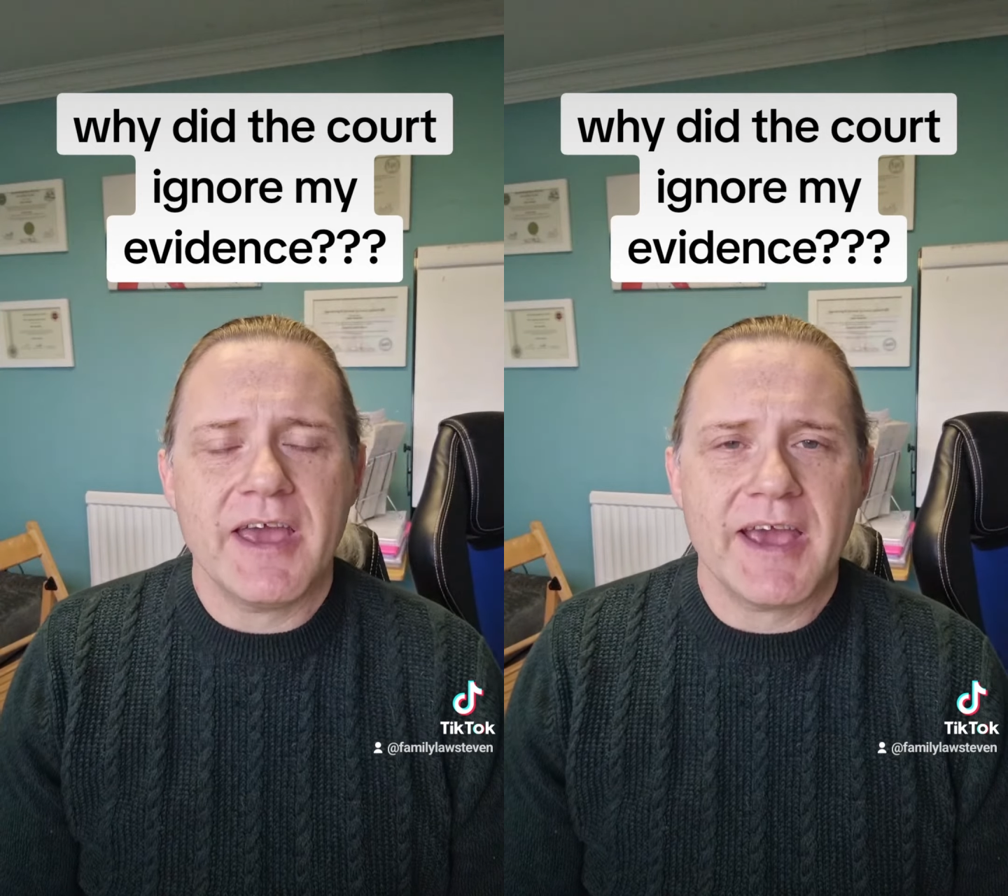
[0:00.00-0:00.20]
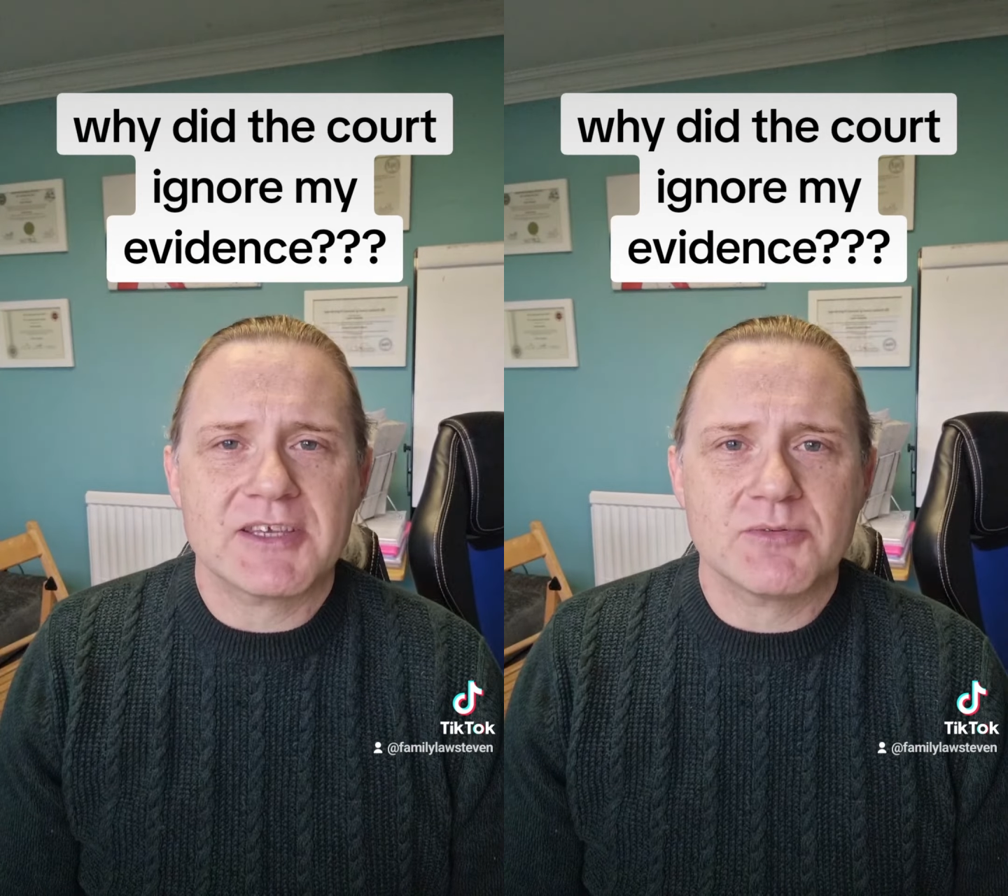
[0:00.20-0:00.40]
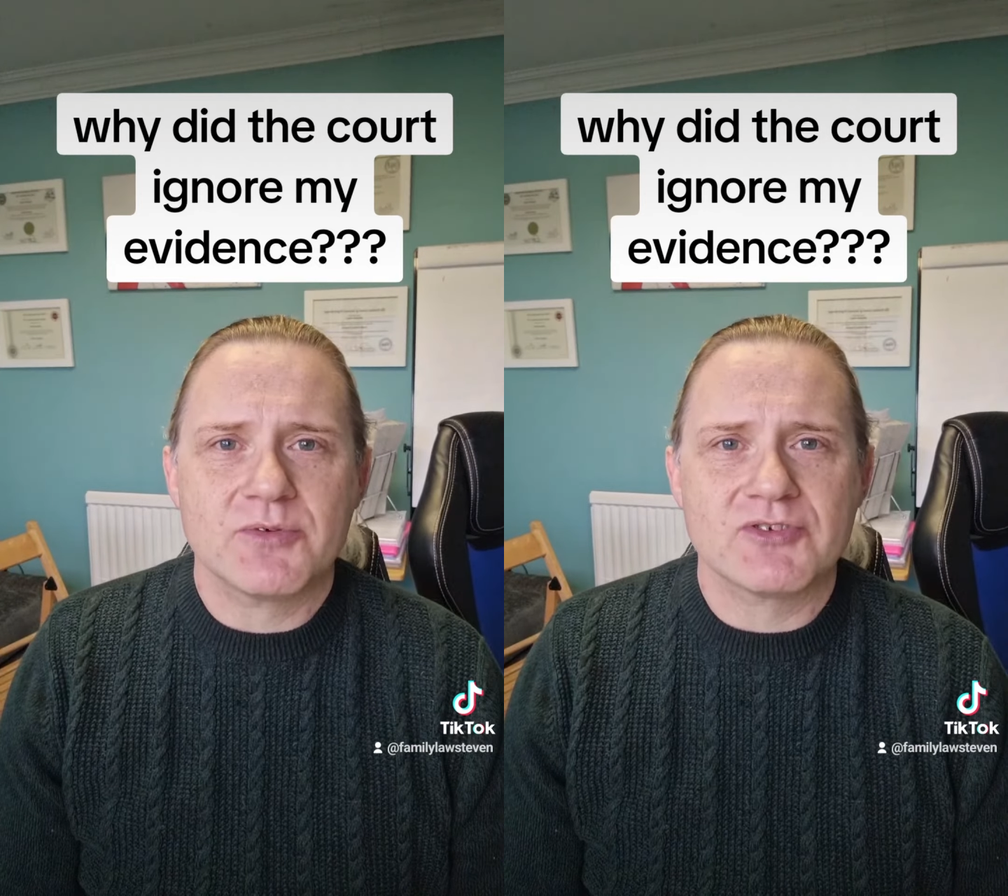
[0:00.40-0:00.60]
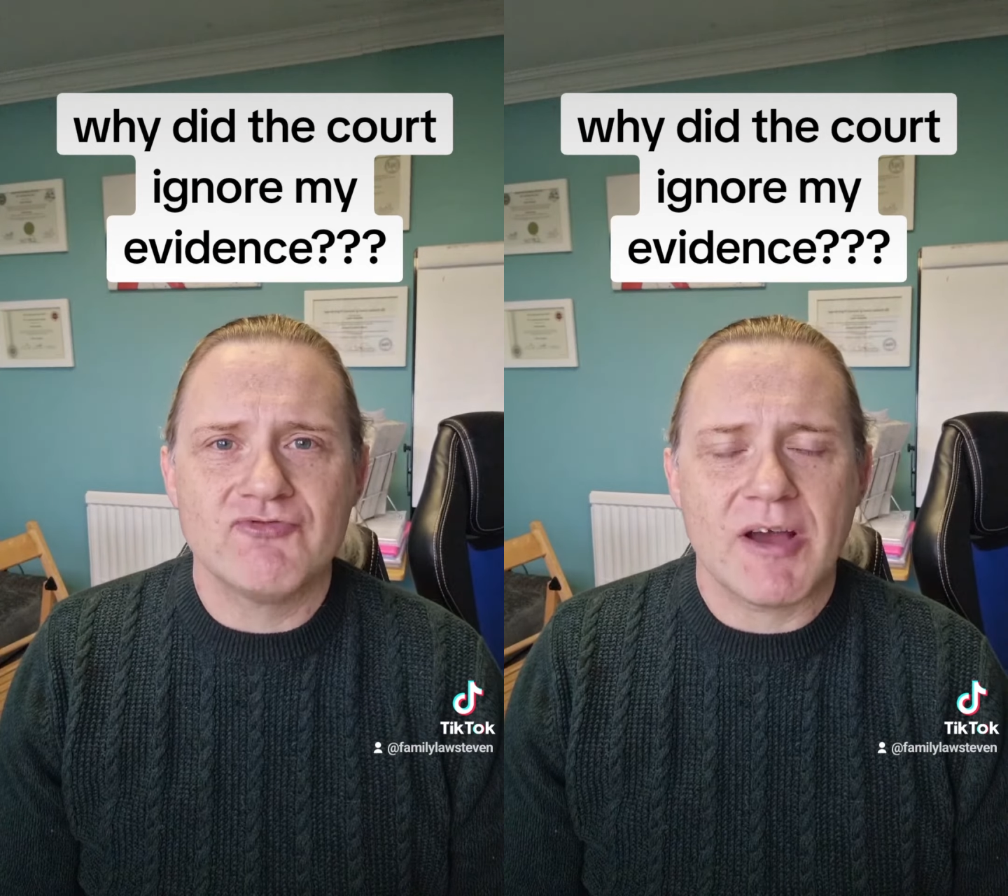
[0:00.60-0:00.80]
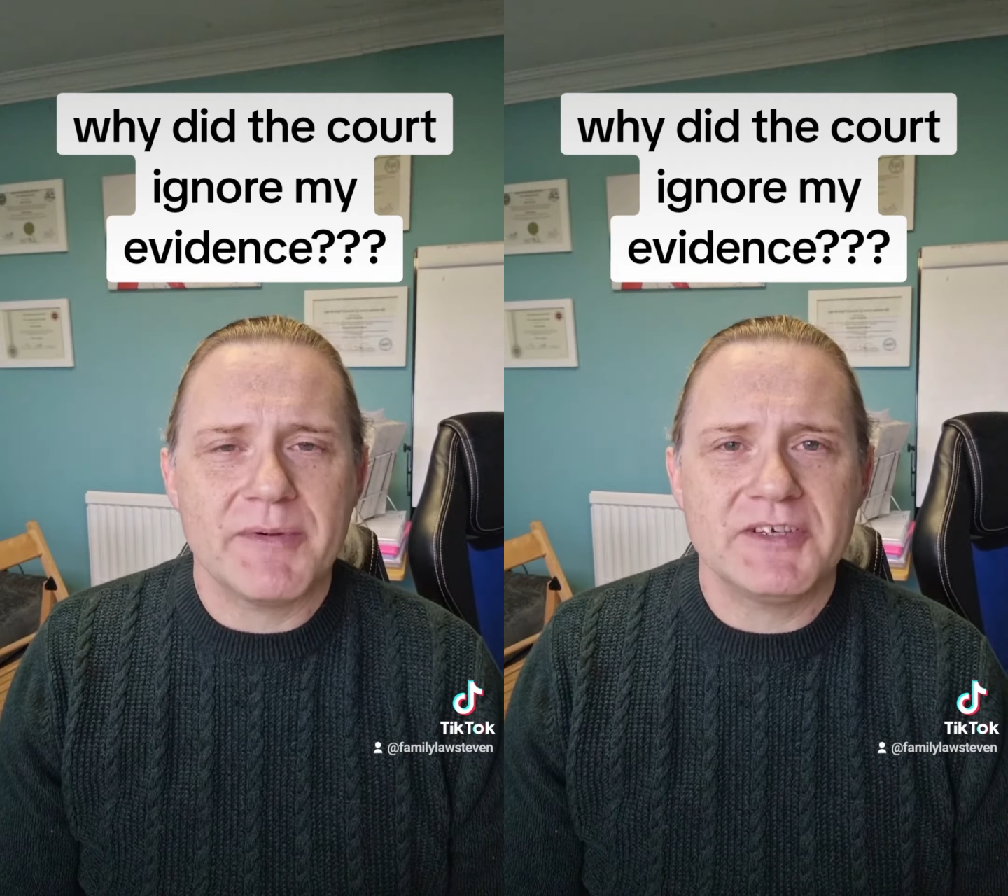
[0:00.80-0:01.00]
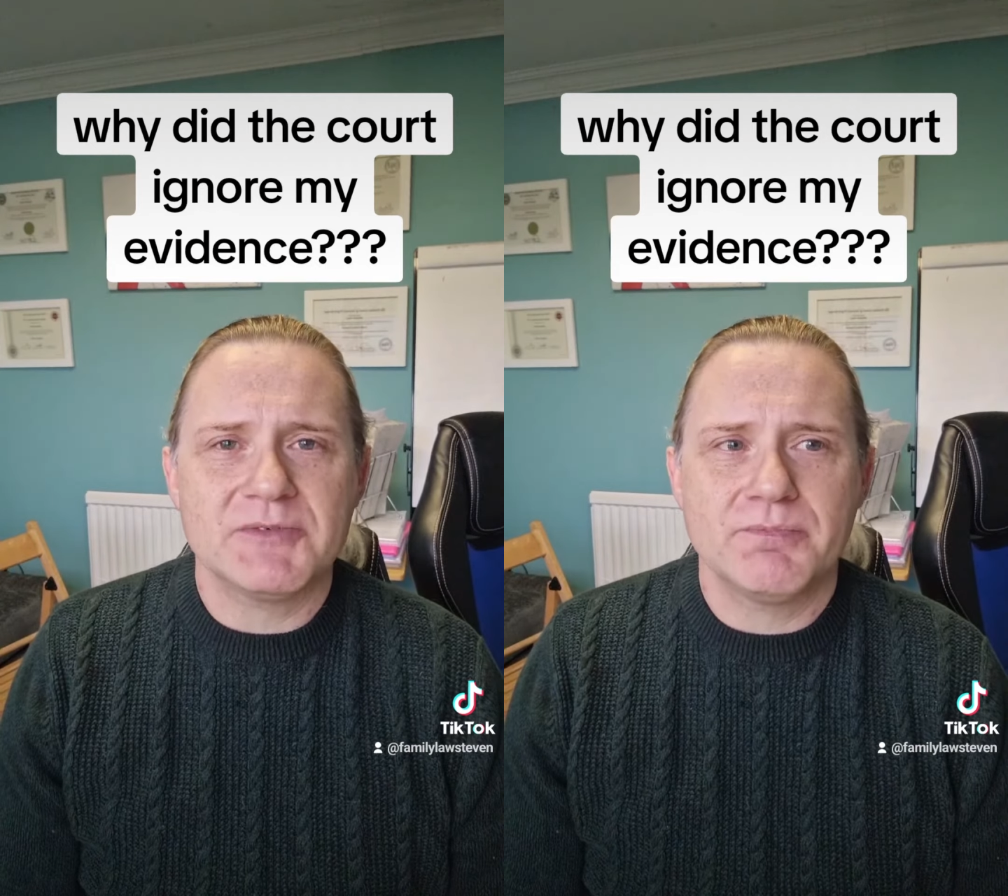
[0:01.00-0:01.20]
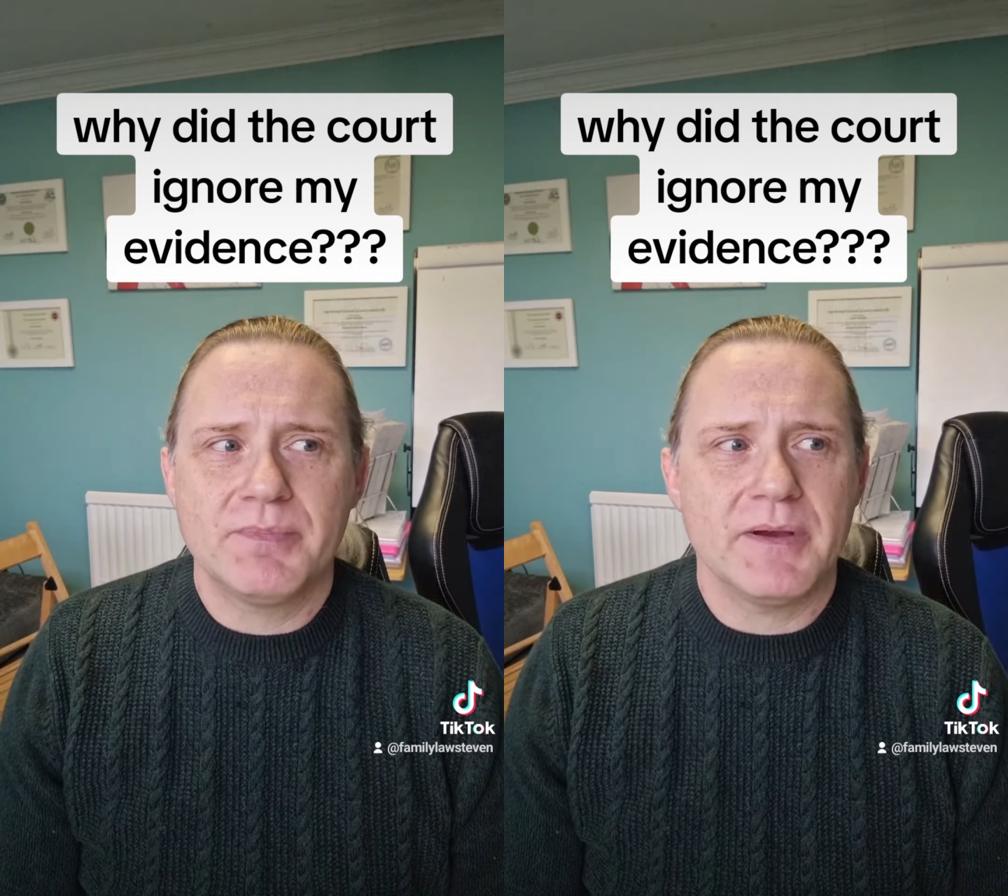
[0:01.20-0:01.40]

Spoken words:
X was rubbish,